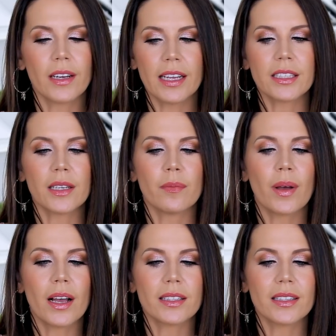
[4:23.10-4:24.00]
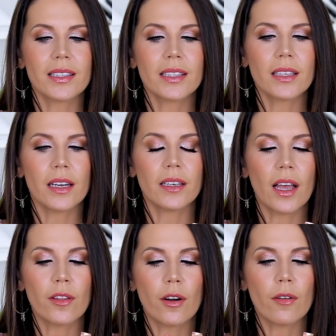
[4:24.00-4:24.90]
19 bucks. This is
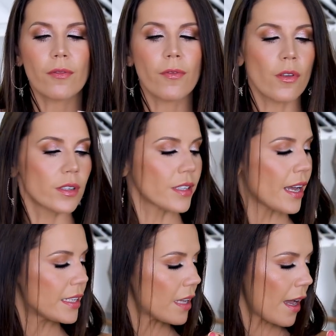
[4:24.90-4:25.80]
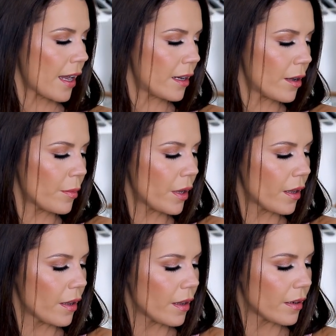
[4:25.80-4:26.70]
another full-size item.
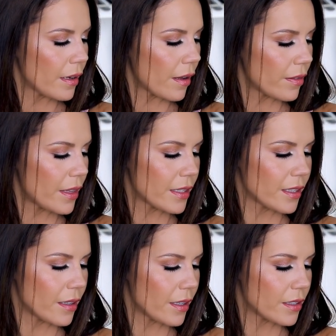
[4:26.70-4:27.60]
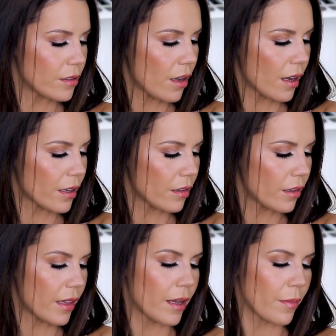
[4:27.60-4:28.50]
Now this is not gonna
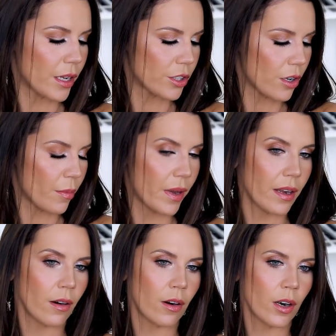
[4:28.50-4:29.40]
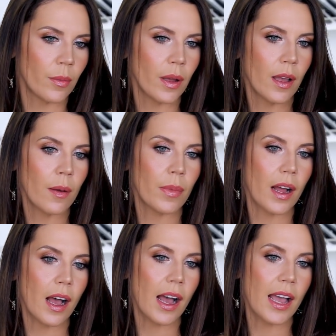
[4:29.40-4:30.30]
look like much on my arm,
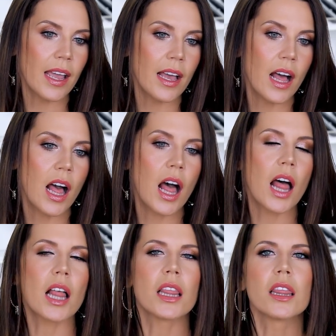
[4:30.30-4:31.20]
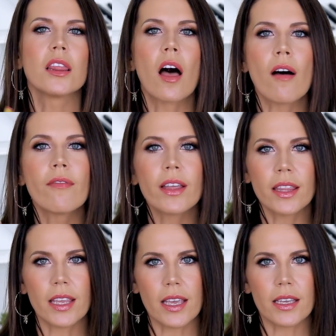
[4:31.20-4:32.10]
but I love
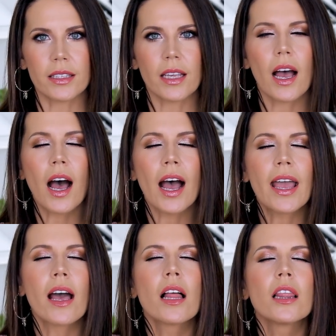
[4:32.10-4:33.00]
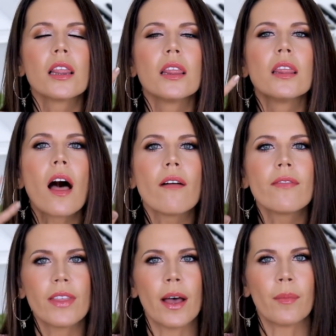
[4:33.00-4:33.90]
these. I
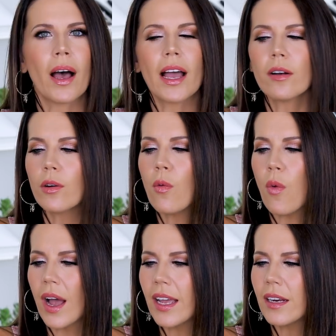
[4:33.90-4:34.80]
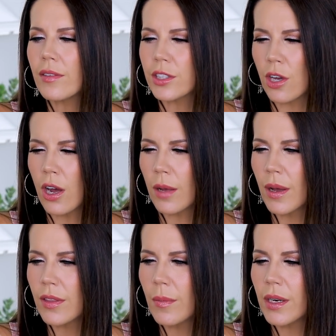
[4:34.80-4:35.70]
love them. I don't know why I never talk
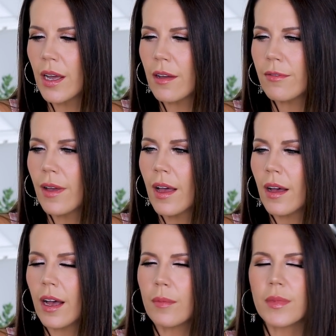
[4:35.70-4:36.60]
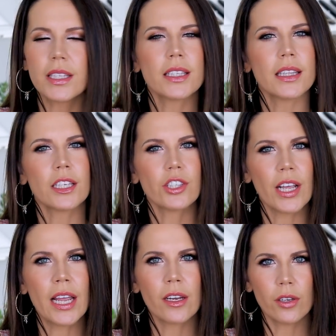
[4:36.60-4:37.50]
about them enough. Um, this is in the
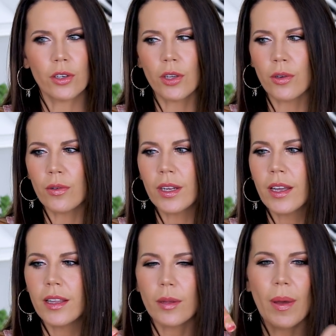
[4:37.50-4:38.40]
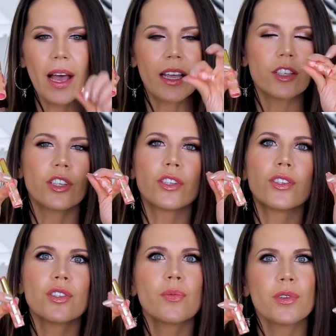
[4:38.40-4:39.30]
shade Nude. The package is
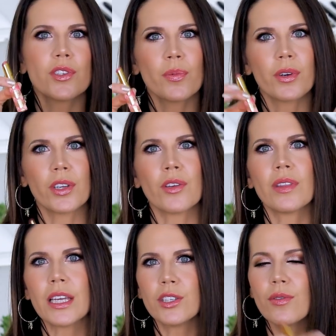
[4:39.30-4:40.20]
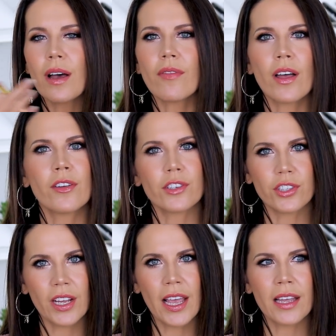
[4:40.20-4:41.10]
super, super cute. They do have other
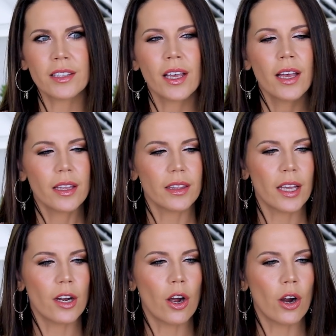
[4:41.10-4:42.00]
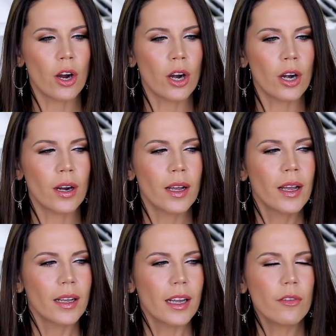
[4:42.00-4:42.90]
shades that are
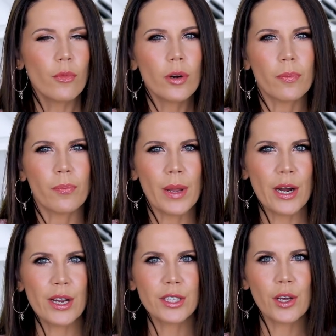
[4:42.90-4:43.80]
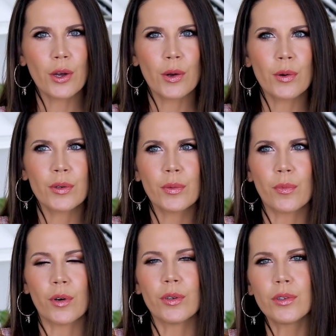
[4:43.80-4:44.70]
kind of more berry toned,
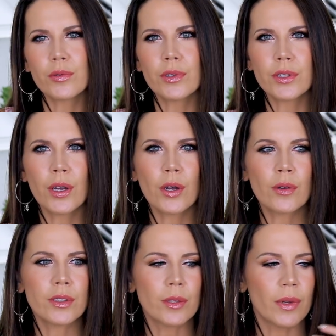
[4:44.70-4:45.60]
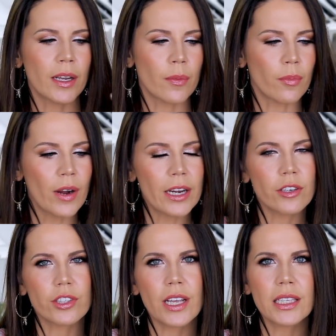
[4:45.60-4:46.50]
more neutral toned, some kind of
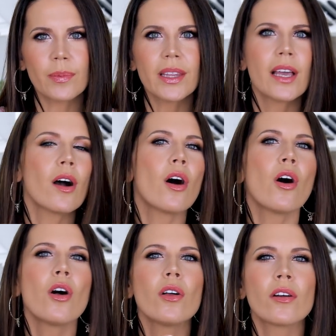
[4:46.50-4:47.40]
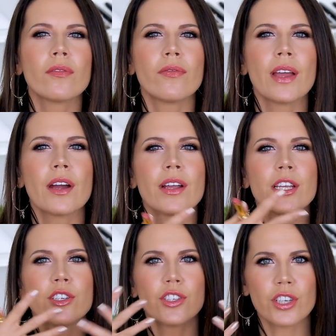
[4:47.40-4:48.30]
brighter shades, but they all are
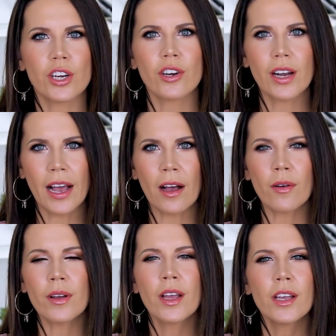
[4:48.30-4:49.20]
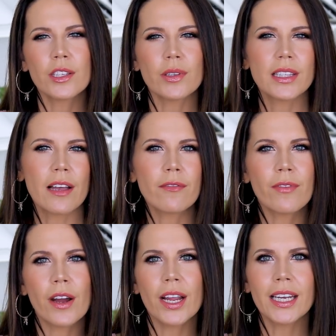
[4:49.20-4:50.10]
very sheared out. So it's that
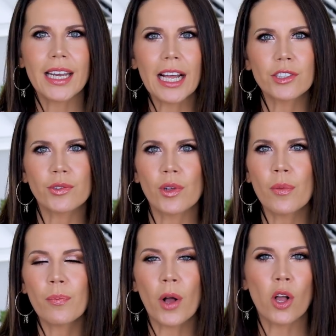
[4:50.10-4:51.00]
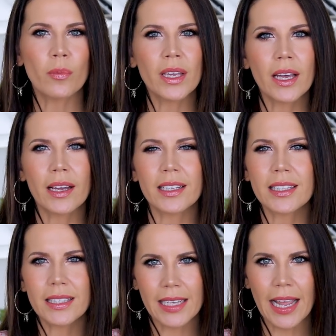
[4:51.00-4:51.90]
very natural, balmy kind of
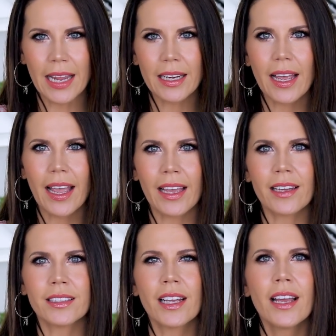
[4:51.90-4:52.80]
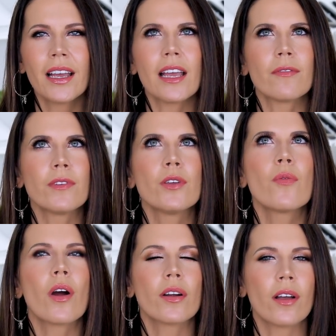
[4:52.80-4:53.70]
stain. And if
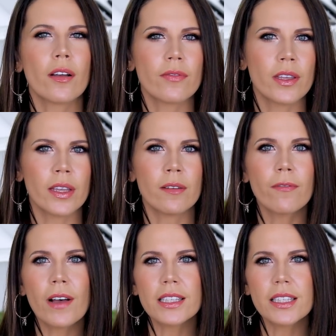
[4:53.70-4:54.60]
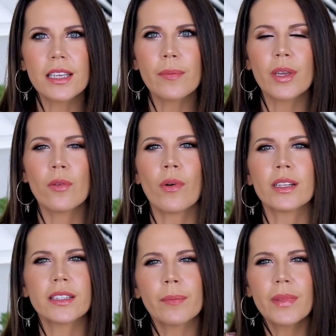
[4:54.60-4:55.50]
you are not feeling fussy, but you
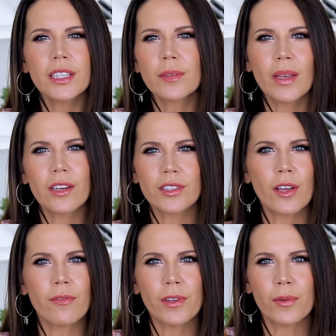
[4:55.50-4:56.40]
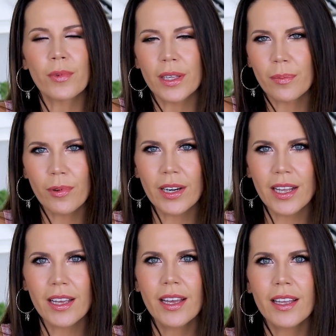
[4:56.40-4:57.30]
want something to make yourself feel really
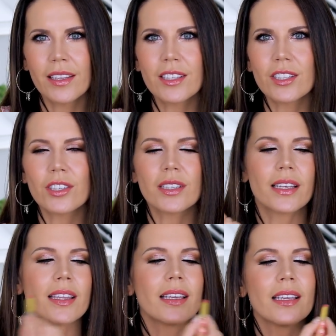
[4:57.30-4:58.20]
pretty, this is just like the